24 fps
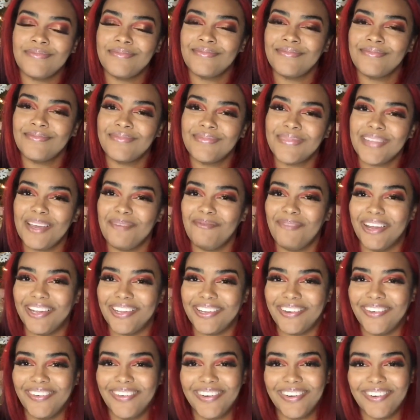about to go on
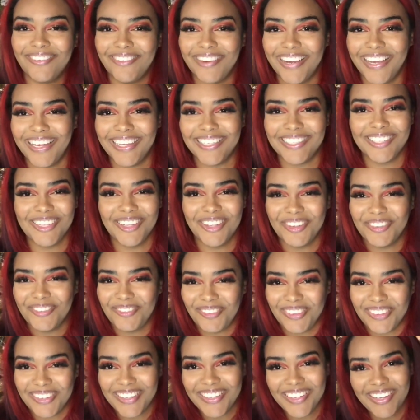a rant
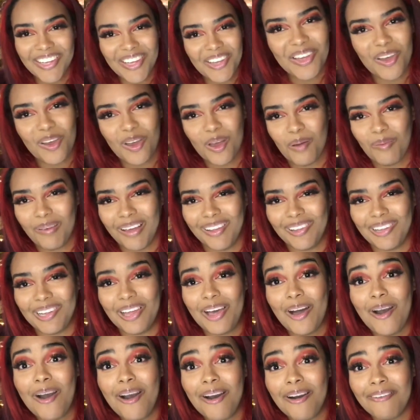about
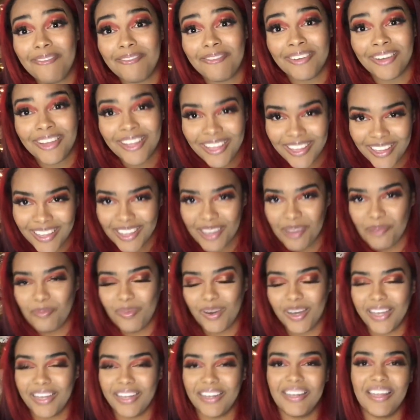love, but
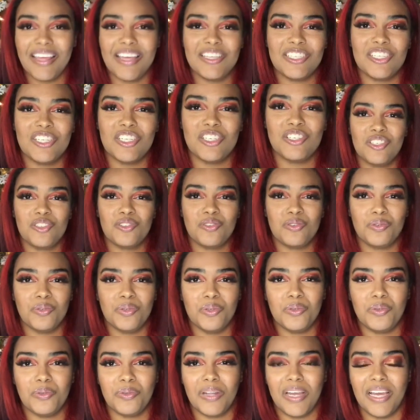that's just true.
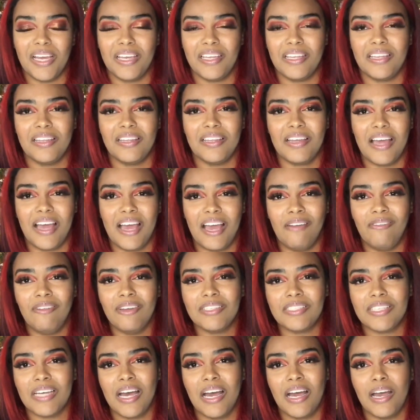Like, having
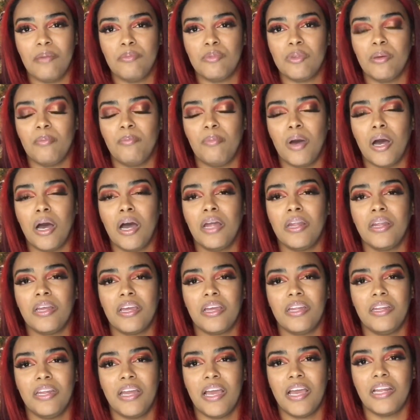time to bond and
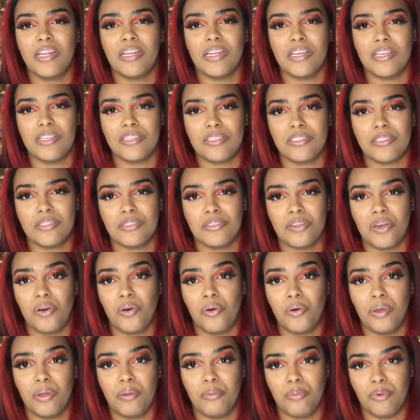connect is so
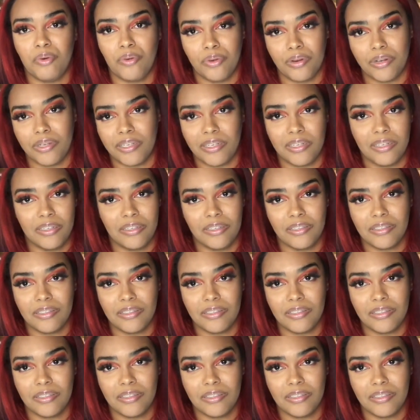important.